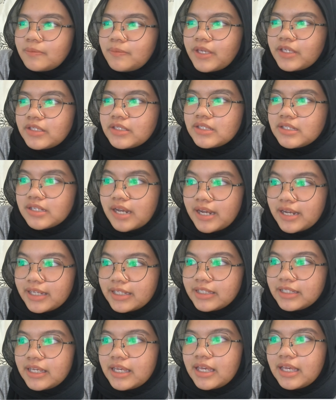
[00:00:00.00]
page
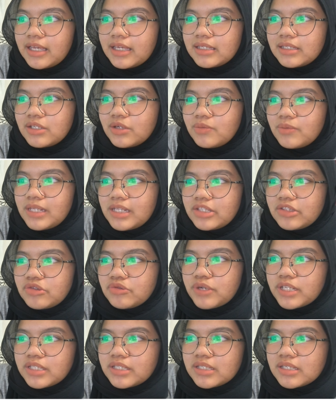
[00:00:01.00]
9, Adobe
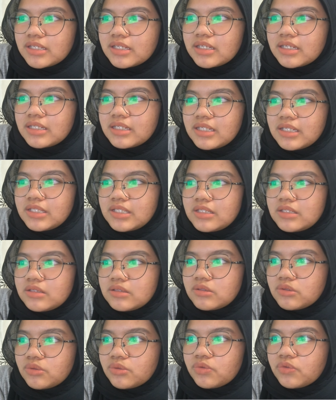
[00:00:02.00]
Illustrator
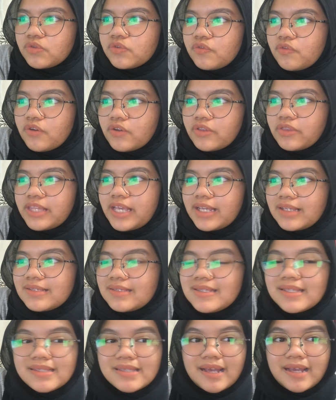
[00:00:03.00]
Digital Tools for
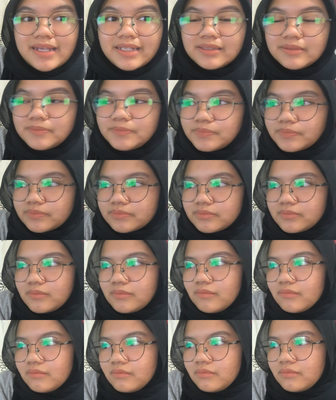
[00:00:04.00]
Text Design,
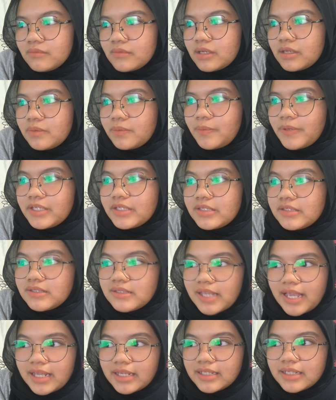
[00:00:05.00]
page
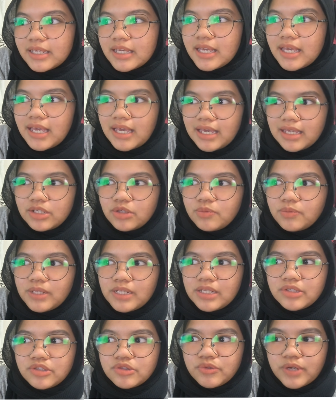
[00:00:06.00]
10, Adobe
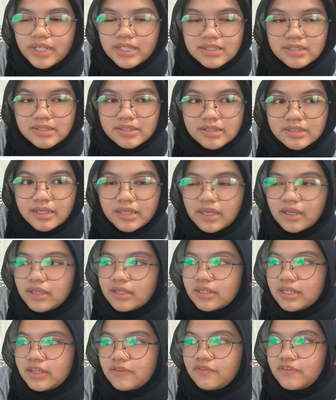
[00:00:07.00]
Illustrator
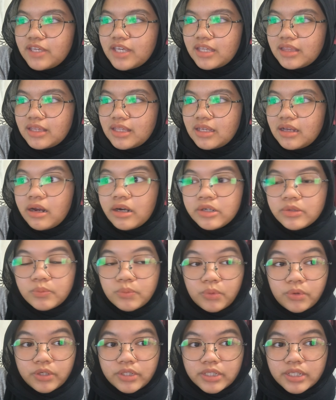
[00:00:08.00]
Navigating
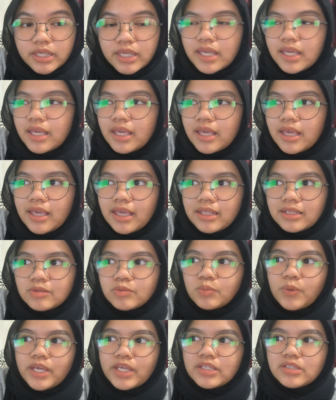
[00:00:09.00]
Artboard, and
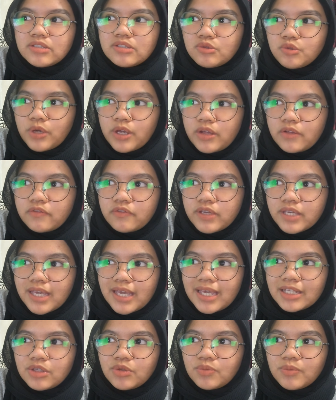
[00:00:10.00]
page 12,
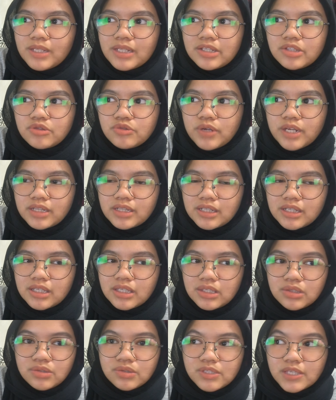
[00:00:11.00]
Adobe
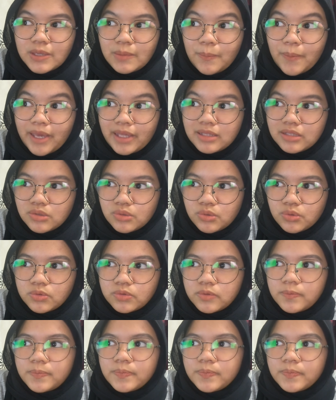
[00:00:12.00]
Illustrator using Pen Tool,